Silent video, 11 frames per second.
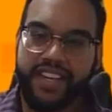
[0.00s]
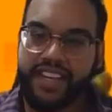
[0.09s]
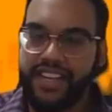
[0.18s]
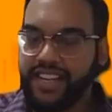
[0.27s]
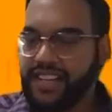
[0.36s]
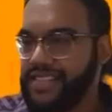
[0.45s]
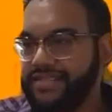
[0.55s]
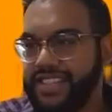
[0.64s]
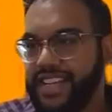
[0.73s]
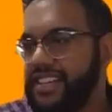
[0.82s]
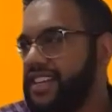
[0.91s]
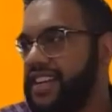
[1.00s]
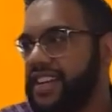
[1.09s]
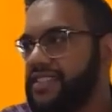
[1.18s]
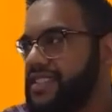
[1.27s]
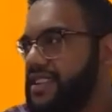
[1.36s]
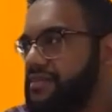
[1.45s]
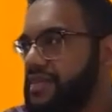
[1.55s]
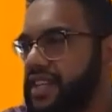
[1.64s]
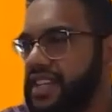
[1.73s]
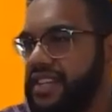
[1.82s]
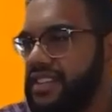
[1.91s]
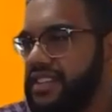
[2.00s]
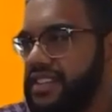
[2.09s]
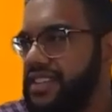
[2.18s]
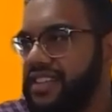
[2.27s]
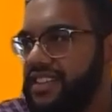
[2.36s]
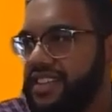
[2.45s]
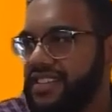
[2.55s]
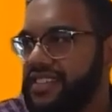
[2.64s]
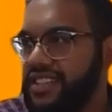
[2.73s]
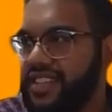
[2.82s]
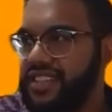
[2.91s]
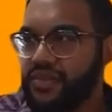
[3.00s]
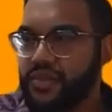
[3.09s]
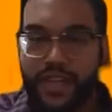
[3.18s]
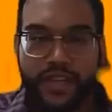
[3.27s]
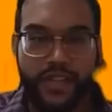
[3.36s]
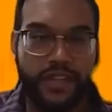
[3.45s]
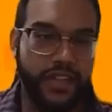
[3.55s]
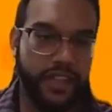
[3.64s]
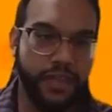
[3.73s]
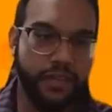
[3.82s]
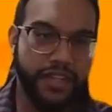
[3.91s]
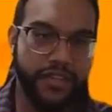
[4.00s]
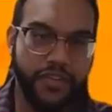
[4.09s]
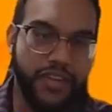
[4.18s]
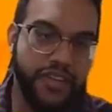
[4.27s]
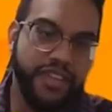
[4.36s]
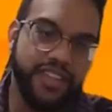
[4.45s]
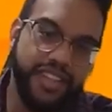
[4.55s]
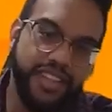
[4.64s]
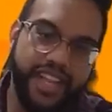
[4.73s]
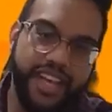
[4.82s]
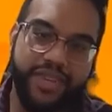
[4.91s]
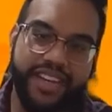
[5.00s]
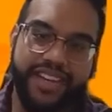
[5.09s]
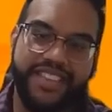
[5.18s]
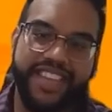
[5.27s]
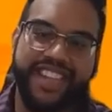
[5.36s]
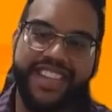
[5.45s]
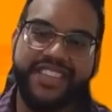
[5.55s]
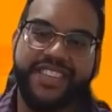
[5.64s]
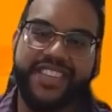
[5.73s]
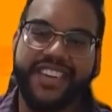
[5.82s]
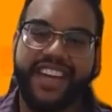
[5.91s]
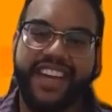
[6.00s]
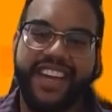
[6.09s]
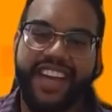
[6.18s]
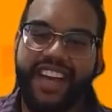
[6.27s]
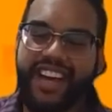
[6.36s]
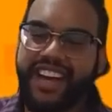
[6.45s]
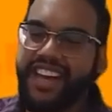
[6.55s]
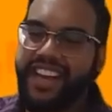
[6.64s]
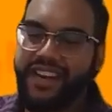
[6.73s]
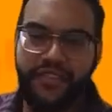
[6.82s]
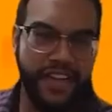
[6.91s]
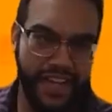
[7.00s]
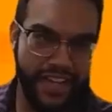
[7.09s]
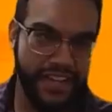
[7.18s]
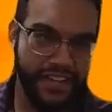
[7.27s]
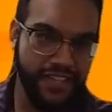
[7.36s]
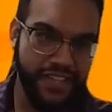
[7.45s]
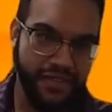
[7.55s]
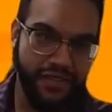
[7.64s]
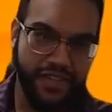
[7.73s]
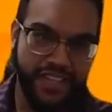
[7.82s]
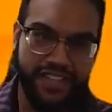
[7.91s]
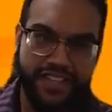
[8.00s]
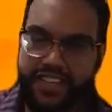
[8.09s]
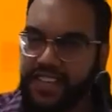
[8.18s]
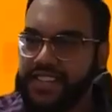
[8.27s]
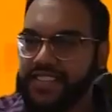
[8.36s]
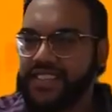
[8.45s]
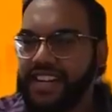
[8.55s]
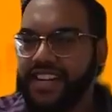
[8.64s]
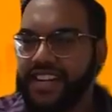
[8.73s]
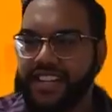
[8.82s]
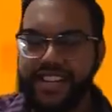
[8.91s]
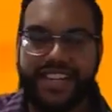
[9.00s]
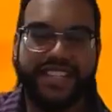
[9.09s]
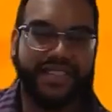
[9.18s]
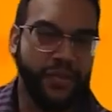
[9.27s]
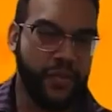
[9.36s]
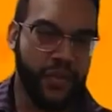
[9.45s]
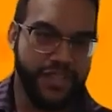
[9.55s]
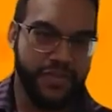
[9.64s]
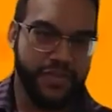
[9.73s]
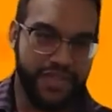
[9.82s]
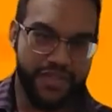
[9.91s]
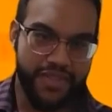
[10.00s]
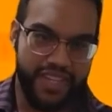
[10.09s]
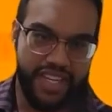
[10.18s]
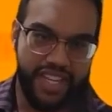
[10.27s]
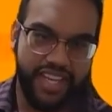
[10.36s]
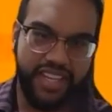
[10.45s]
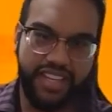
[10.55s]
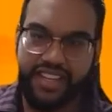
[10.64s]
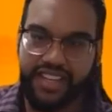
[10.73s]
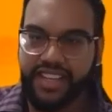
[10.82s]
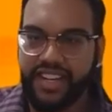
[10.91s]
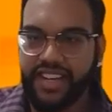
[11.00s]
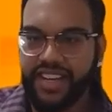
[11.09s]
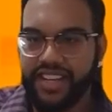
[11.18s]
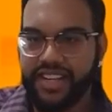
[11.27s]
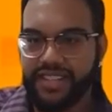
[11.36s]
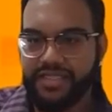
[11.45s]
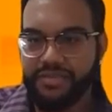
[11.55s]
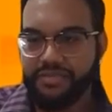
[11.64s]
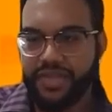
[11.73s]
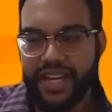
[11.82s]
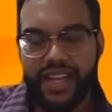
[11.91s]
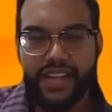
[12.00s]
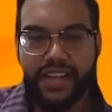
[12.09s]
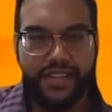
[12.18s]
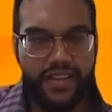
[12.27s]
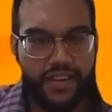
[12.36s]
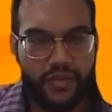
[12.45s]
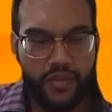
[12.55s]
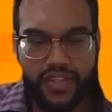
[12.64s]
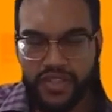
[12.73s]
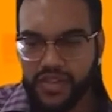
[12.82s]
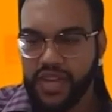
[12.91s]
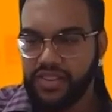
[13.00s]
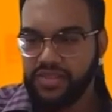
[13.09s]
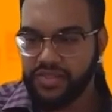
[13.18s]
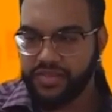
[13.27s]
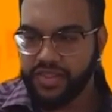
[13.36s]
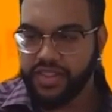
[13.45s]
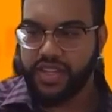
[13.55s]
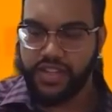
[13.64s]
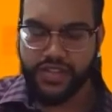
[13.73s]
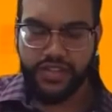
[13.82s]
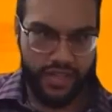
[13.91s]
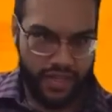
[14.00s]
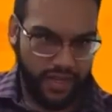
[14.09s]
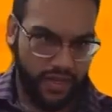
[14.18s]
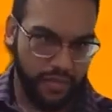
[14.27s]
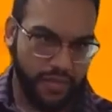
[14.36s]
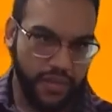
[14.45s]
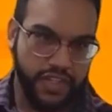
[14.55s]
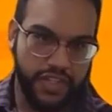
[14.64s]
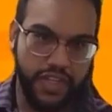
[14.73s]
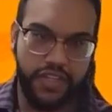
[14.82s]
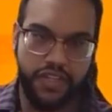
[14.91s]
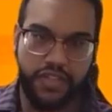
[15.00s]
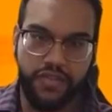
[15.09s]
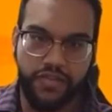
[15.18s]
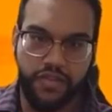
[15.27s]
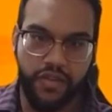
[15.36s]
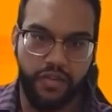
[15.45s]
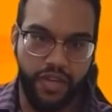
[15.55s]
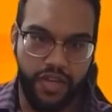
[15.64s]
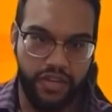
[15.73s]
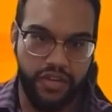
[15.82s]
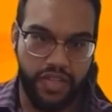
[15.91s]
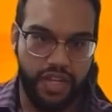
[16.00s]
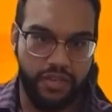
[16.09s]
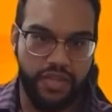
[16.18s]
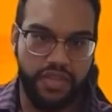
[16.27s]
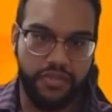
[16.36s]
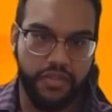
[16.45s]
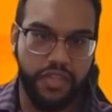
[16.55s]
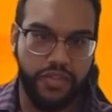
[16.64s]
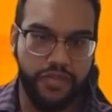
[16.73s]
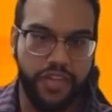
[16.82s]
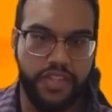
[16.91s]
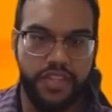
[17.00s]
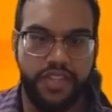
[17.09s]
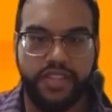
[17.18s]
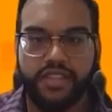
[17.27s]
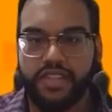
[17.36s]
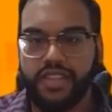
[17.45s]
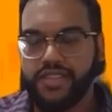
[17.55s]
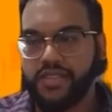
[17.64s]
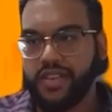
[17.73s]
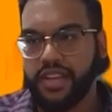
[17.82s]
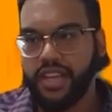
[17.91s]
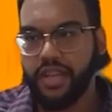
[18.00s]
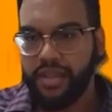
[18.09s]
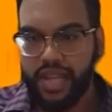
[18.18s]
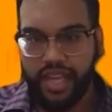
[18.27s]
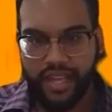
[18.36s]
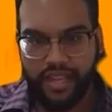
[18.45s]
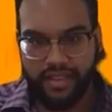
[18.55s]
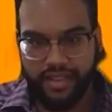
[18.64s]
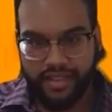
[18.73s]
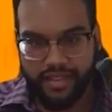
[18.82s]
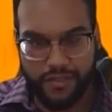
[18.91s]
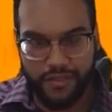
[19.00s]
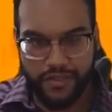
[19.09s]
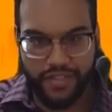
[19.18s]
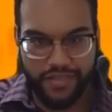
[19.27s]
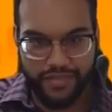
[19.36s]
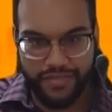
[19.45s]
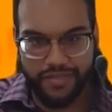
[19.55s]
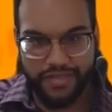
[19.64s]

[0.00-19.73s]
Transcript: The other day somebody doesn't like the way you looked at them on the road, and then that becomes an issue. So every day is different in sales. There isn't one specific day. But again, once you have a full understanding and appreciation for what your job is and what your function is, and you sort of keep that sort of